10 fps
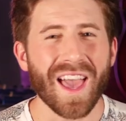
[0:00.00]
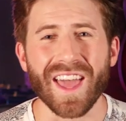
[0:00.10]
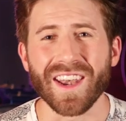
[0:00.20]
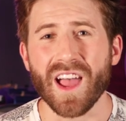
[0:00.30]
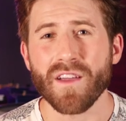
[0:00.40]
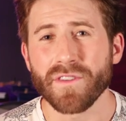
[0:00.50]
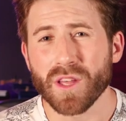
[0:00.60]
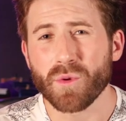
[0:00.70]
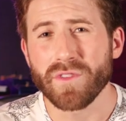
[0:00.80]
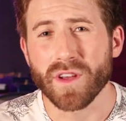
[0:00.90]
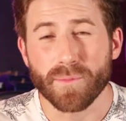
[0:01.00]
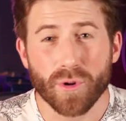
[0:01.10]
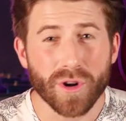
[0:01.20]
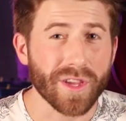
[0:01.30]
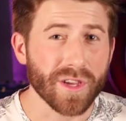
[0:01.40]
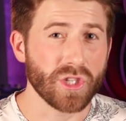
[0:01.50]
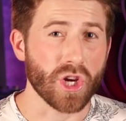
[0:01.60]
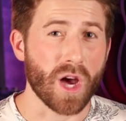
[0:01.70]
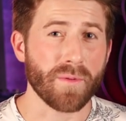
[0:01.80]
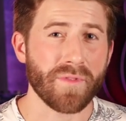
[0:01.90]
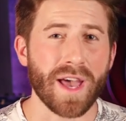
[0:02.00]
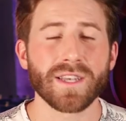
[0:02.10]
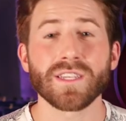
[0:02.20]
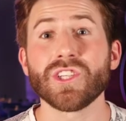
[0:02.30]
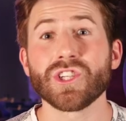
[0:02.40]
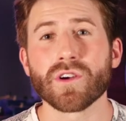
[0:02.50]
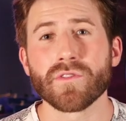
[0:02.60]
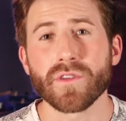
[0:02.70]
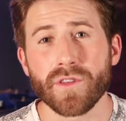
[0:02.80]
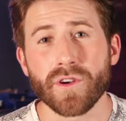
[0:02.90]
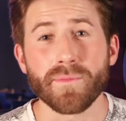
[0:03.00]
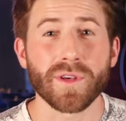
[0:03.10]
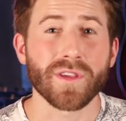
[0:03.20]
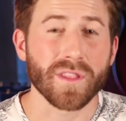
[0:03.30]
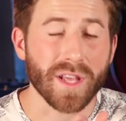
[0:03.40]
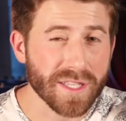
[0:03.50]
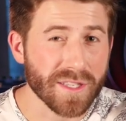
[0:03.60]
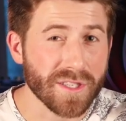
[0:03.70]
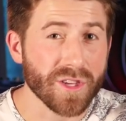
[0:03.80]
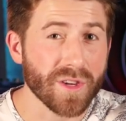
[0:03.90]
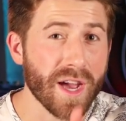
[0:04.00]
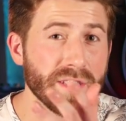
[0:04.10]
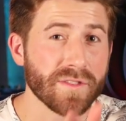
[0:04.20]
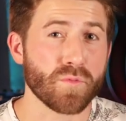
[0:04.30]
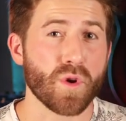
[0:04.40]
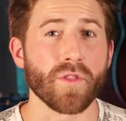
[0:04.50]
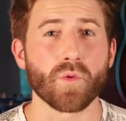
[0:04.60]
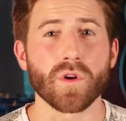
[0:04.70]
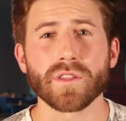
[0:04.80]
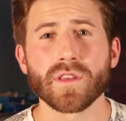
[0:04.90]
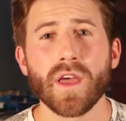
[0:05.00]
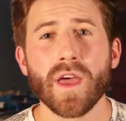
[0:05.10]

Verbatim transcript: And I feel like we've done a pretty good job of that, teaching over 30 million lessons to you guys from around the world.